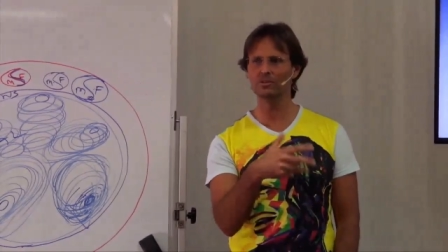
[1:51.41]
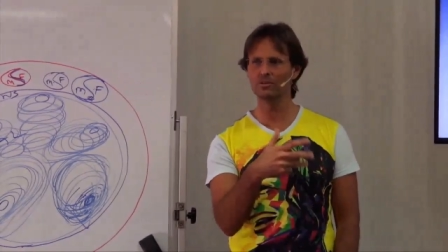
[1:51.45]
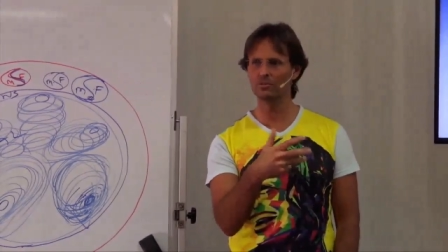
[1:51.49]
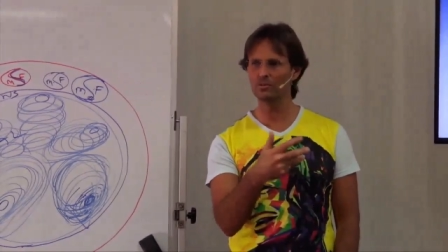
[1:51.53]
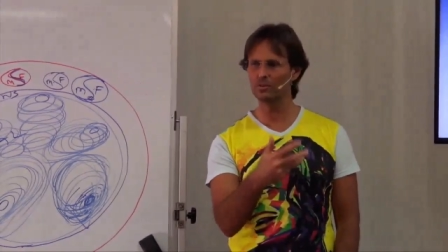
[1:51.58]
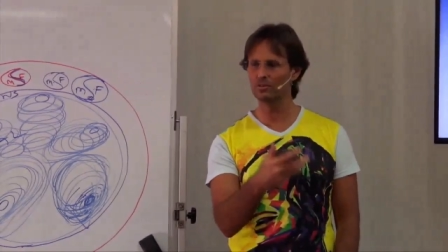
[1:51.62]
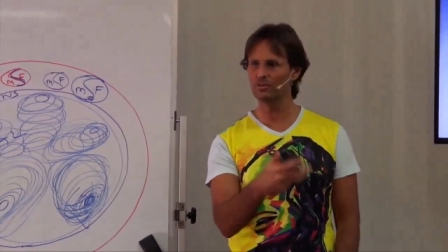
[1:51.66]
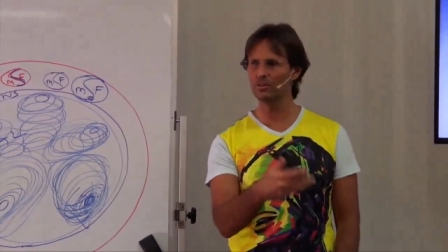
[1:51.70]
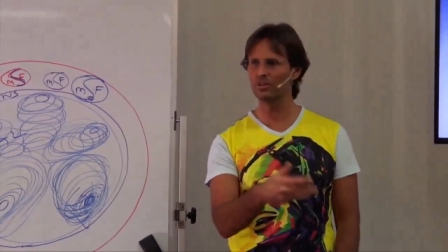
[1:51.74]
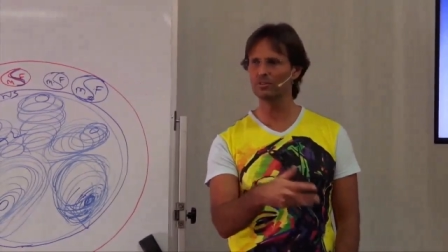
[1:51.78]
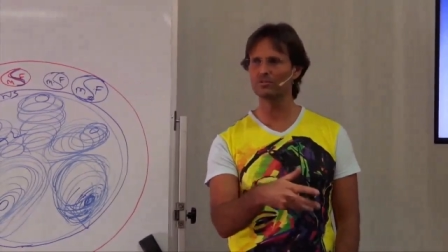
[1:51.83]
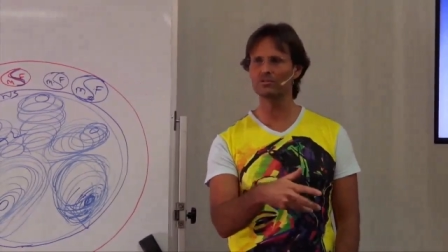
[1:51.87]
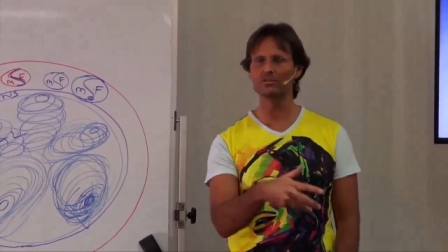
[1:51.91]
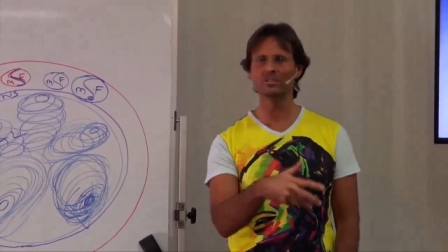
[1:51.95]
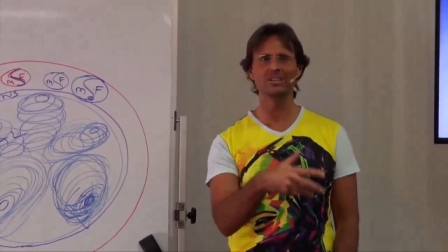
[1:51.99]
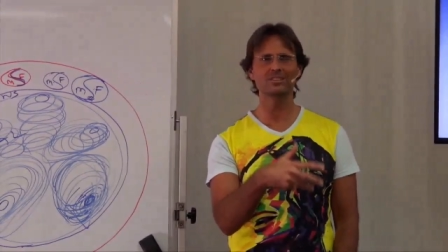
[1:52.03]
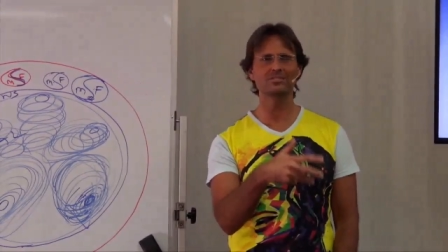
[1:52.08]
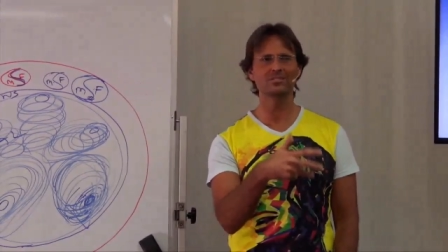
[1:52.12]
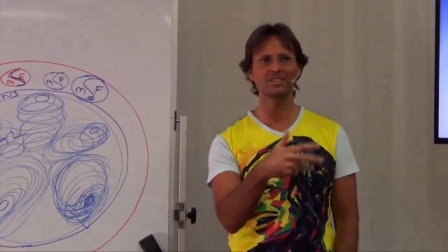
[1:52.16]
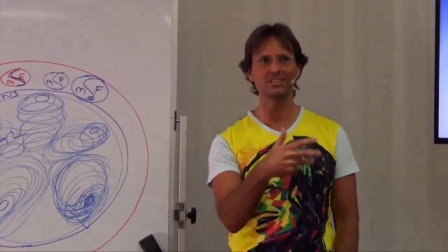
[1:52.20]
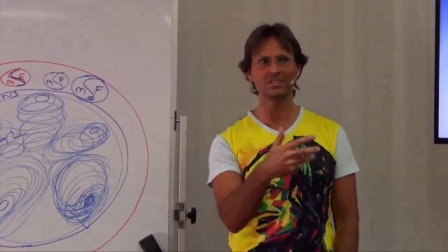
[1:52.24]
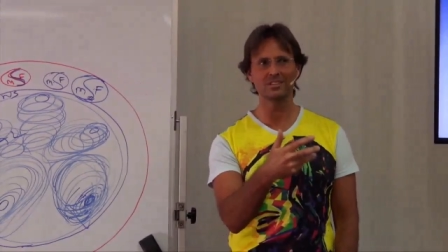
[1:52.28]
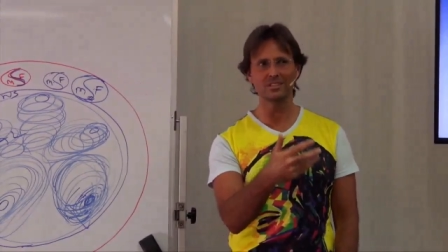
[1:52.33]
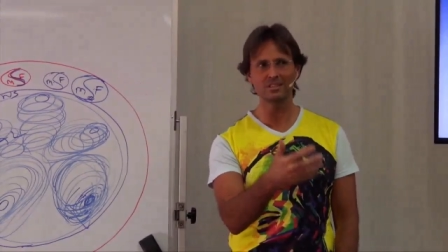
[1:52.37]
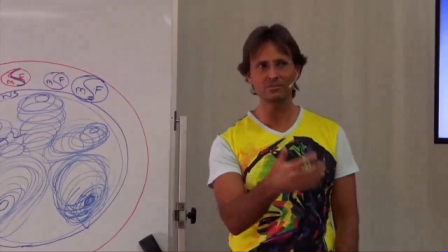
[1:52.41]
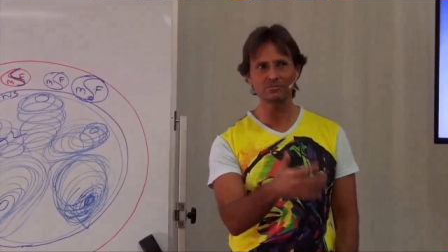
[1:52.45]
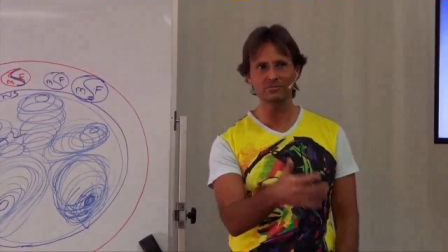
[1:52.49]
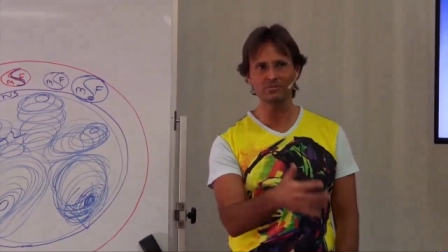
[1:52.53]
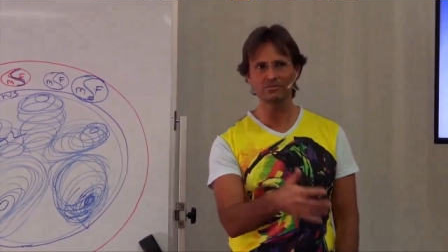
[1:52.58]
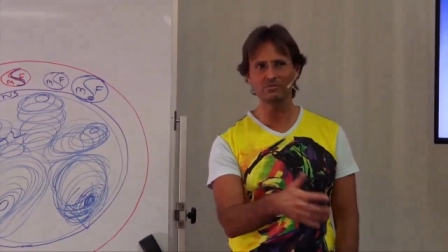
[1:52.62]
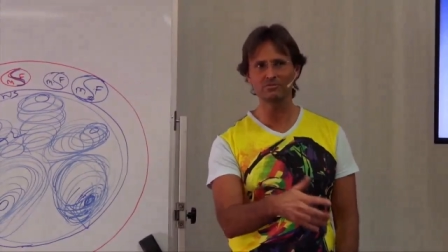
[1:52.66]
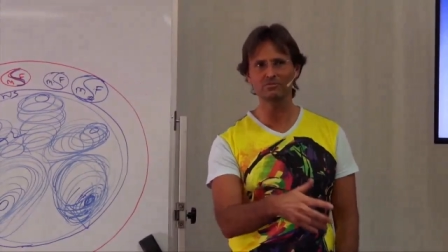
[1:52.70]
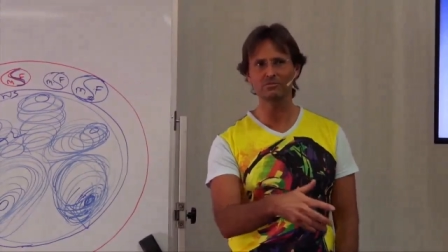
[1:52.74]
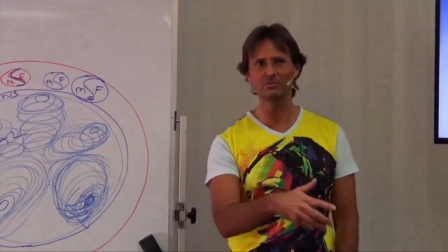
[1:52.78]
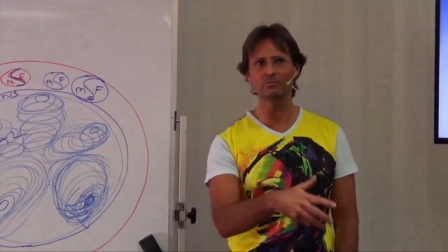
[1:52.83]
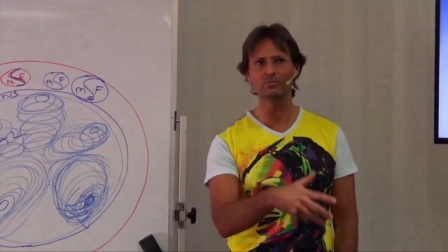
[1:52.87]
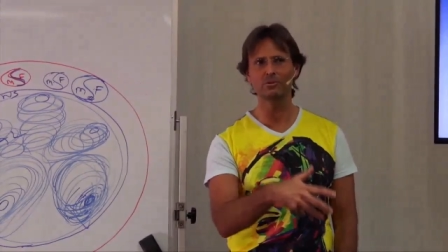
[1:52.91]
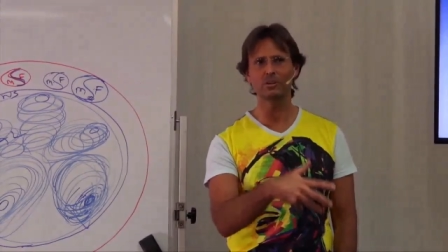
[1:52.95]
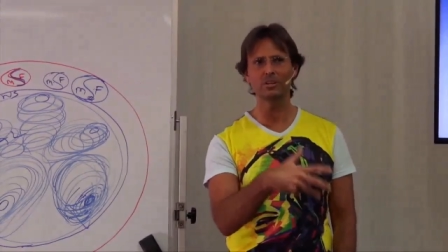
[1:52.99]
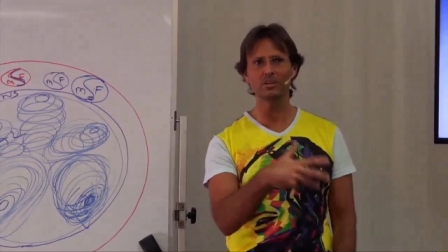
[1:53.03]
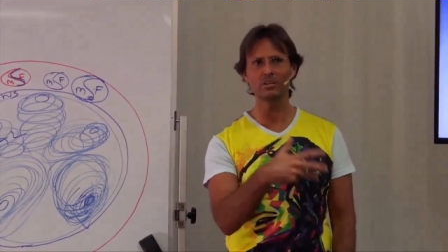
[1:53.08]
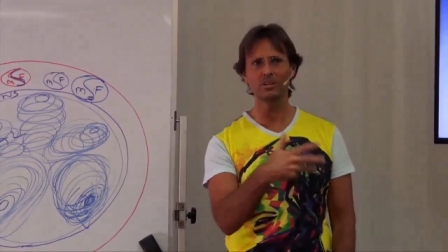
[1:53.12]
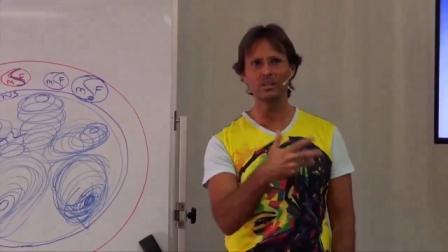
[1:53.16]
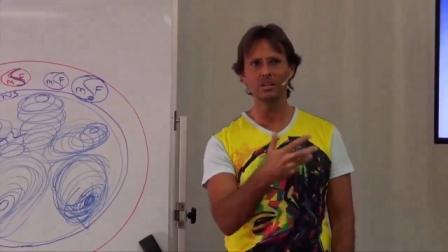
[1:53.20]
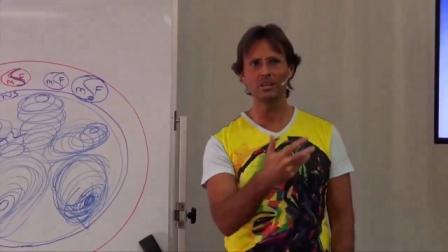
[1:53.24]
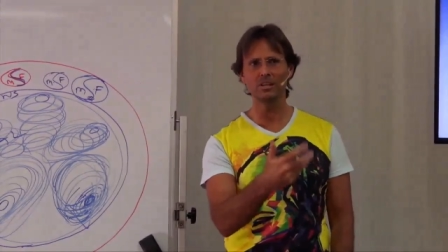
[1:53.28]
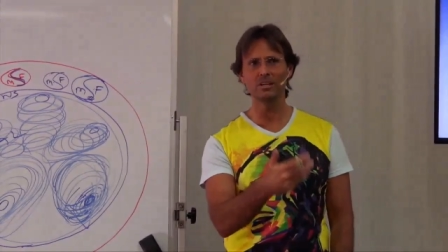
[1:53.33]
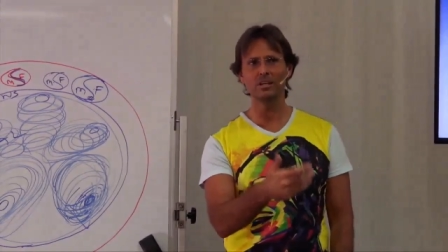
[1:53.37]
All of those things are gifts from
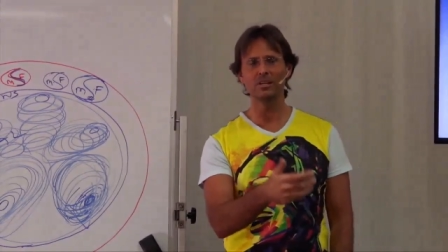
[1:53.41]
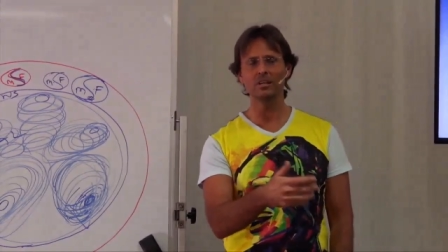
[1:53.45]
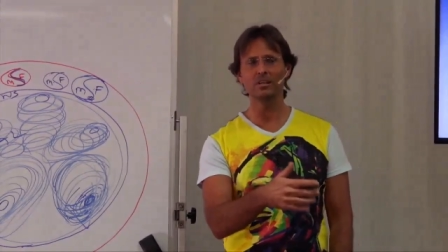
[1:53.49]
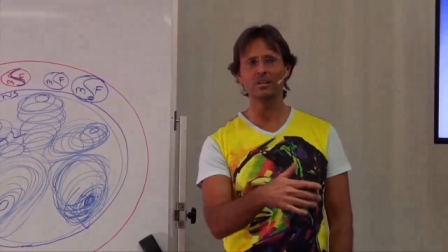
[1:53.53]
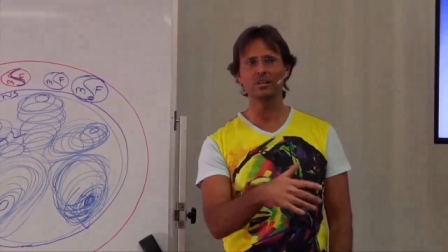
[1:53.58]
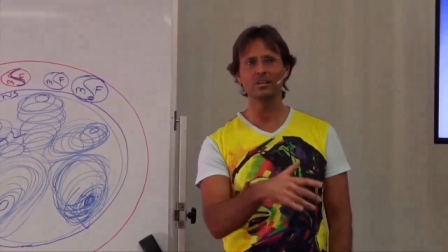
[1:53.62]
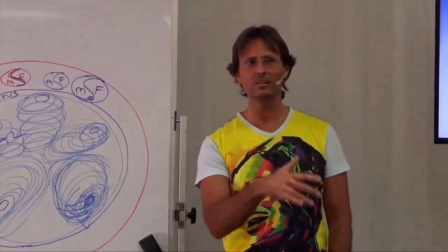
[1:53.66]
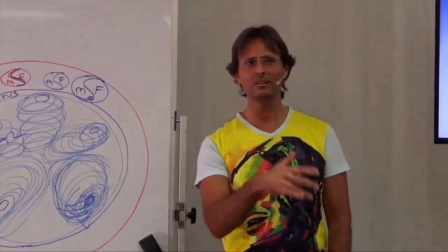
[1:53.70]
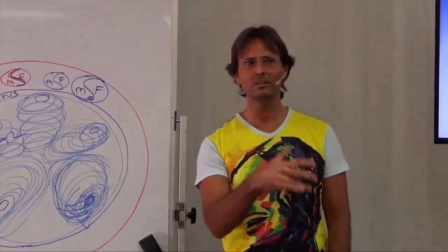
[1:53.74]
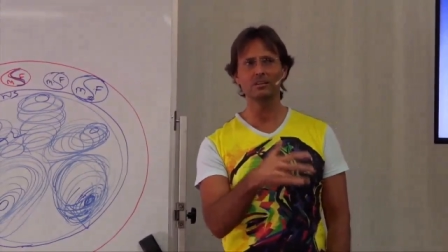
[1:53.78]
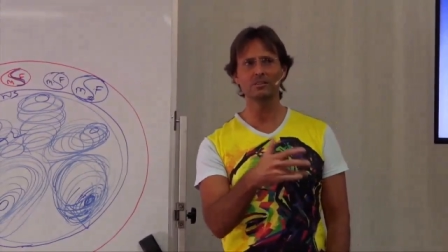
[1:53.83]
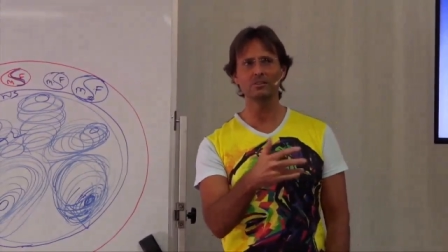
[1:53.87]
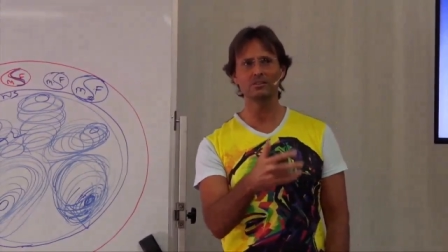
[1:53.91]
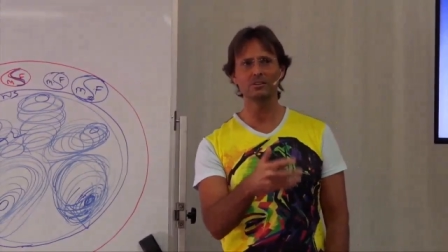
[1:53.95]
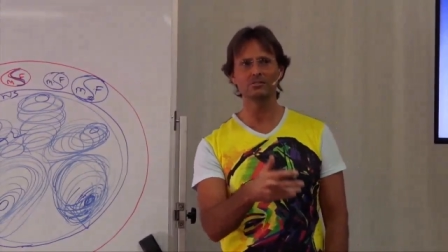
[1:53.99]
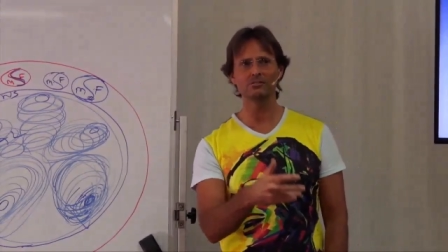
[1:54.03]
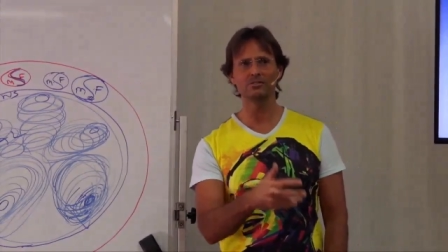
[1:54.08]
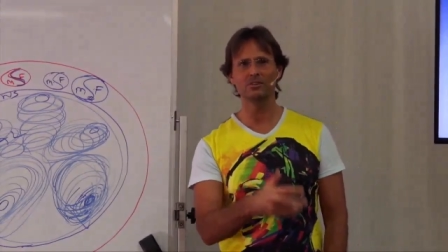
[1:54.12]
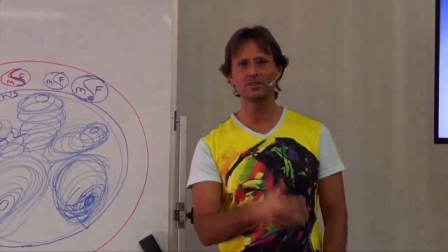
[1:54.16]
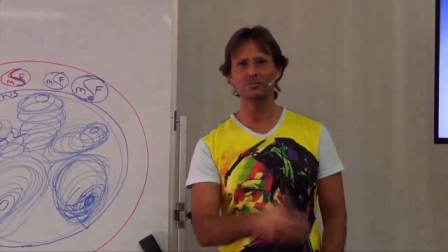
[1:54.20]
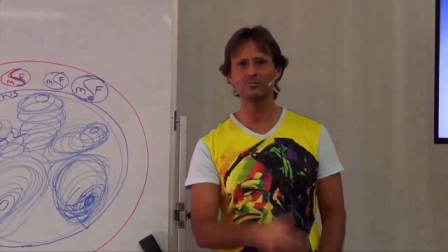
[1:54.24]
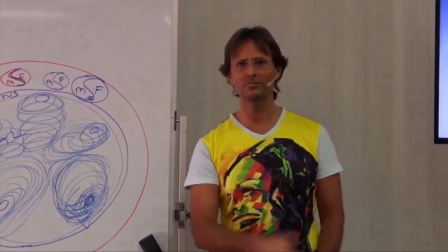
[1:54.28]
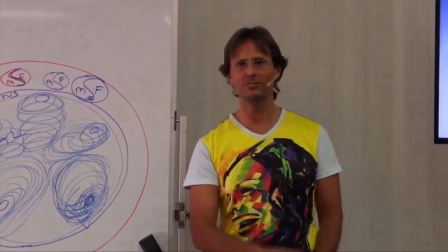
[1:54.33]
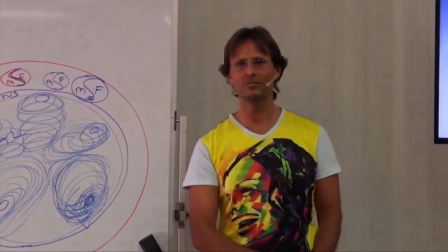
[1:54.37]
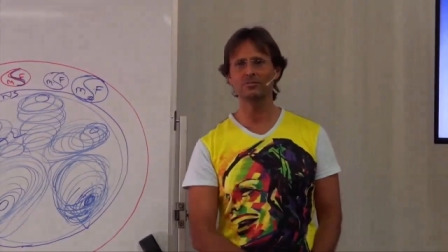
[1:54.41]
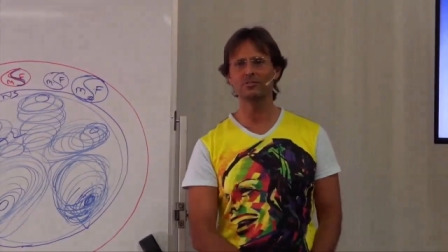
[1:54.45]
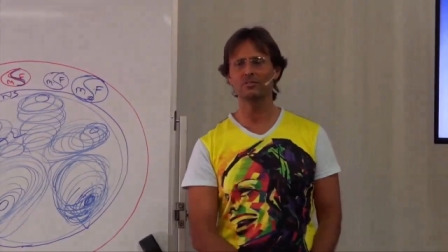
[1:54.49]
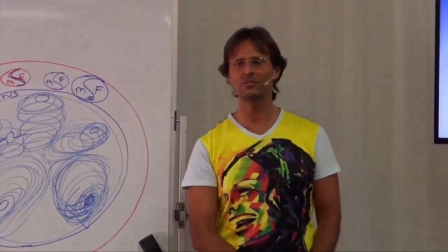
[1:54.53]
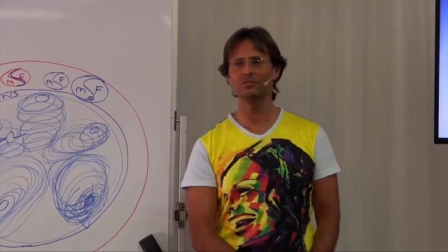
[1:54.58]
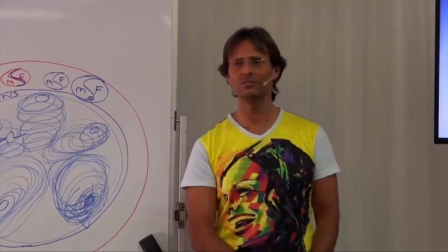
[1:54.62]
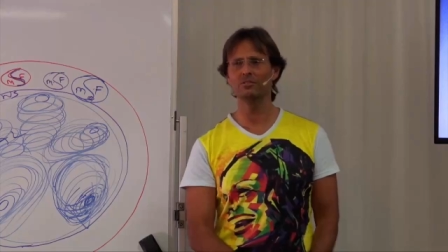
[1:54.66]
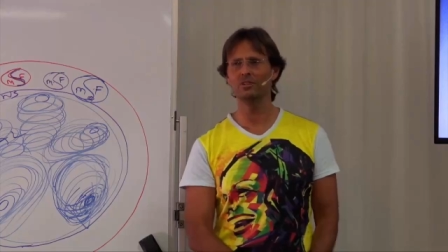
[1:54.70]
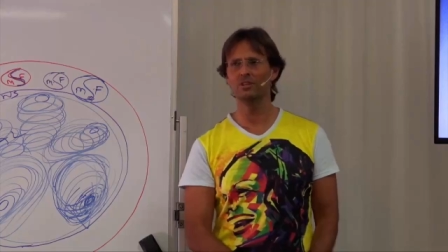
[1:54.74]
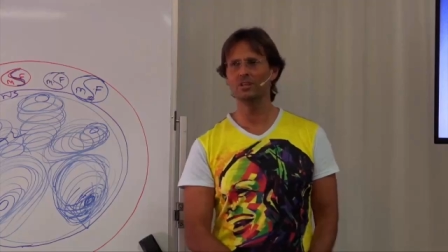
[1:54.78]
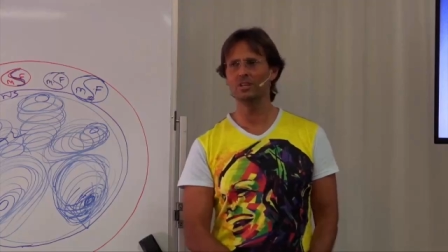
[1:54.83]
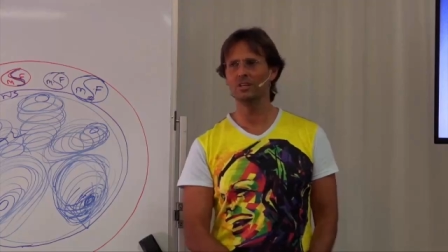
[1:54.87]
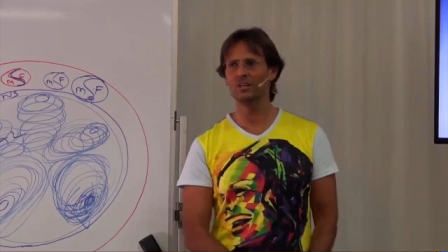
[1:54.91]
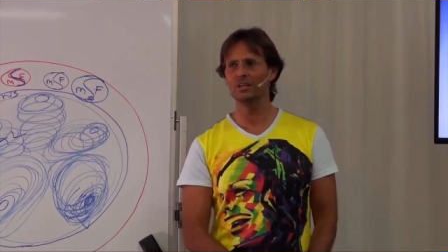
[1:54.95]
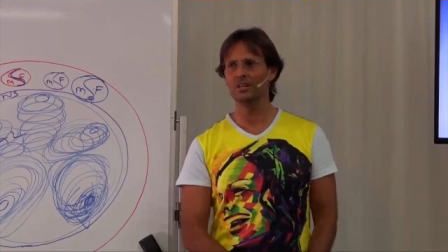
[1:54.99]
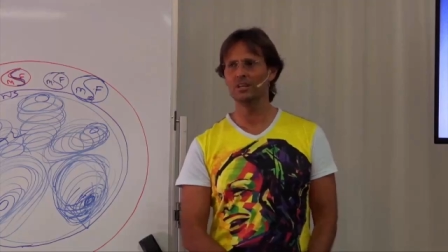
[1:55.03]
God that God's offered you,